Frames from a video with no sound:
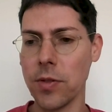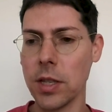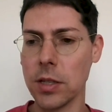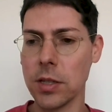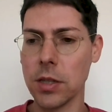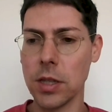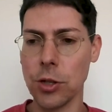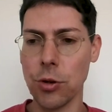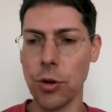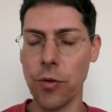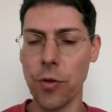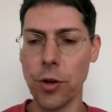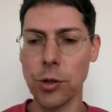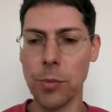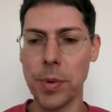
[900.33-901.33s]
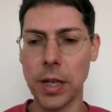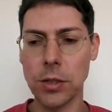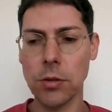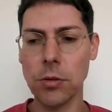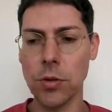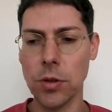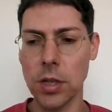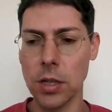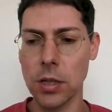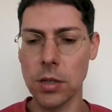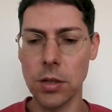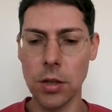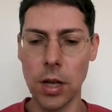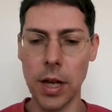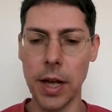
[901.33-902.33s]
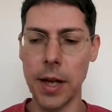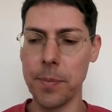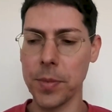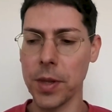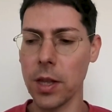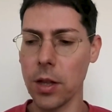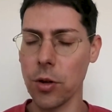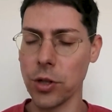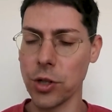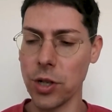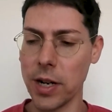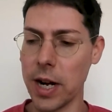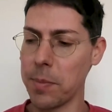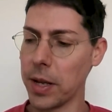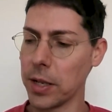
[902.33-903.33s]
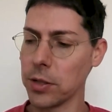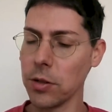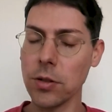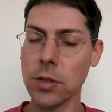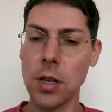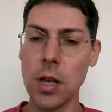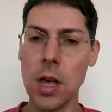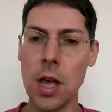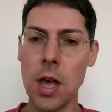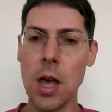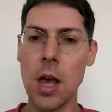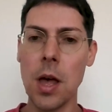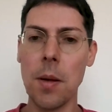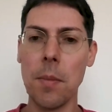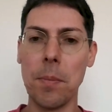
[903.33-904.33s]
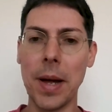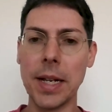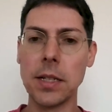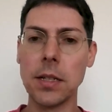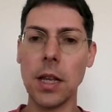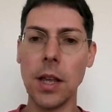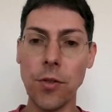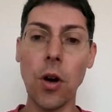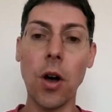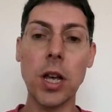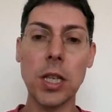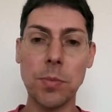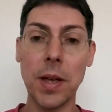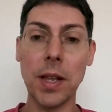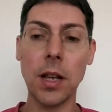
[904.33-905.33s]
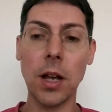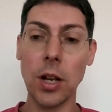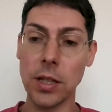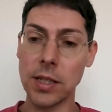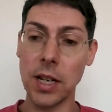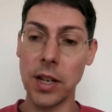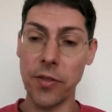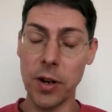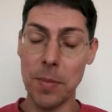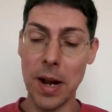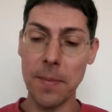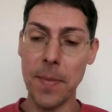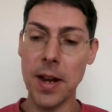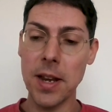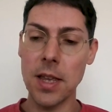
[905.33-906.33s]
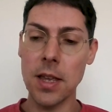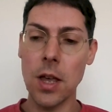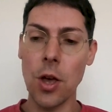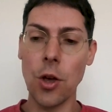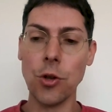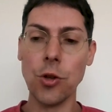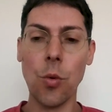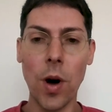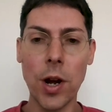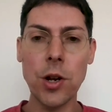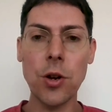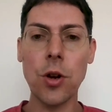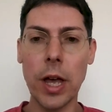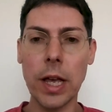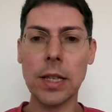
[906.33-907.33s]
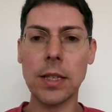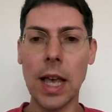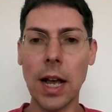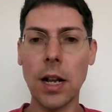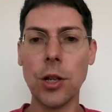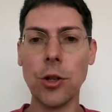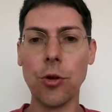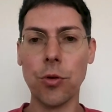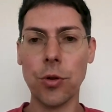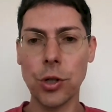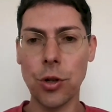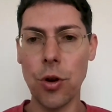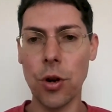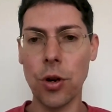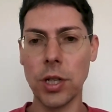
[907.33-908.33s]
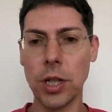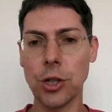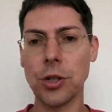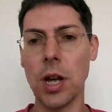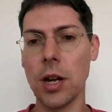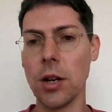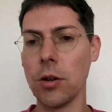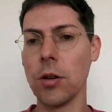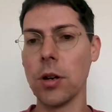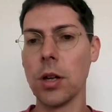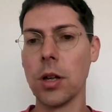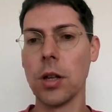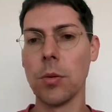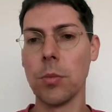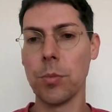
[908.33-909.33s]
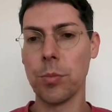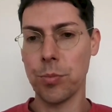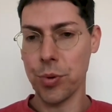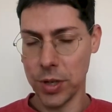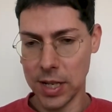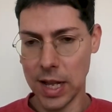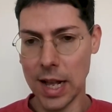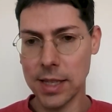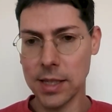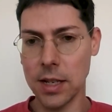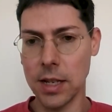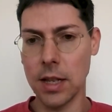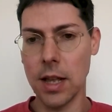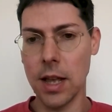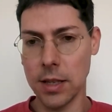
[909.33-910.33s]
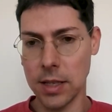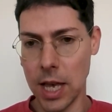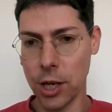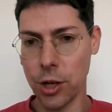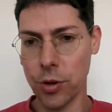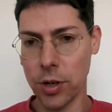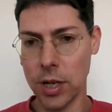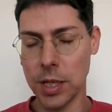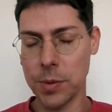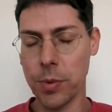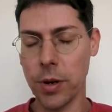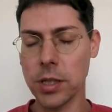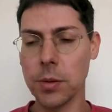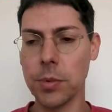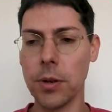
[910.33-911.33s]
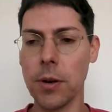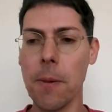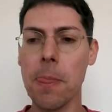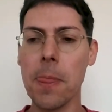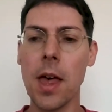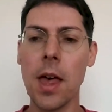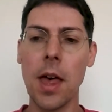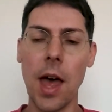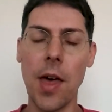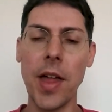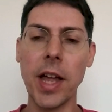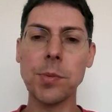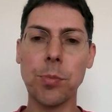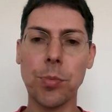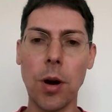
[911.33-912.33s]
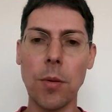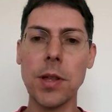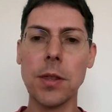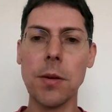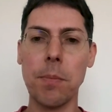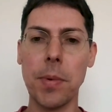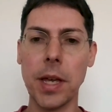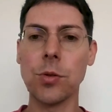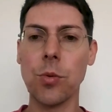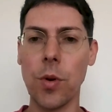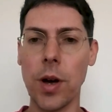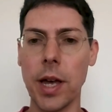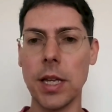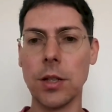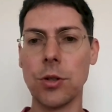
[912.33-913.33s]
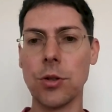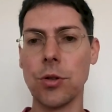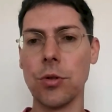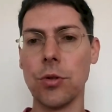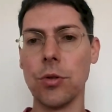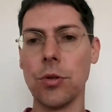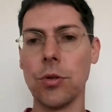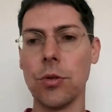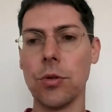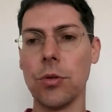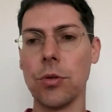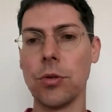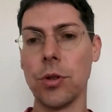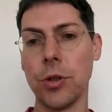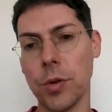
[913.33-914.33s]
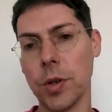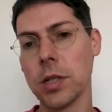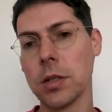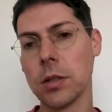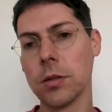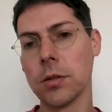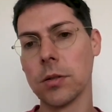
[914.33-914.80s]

these universal pixels or these consolidated pixels. But if you are spending a significant amount of money, you want to know exactly your return on each channel precisely, as accurately as possible. And that's probably the best way to do it.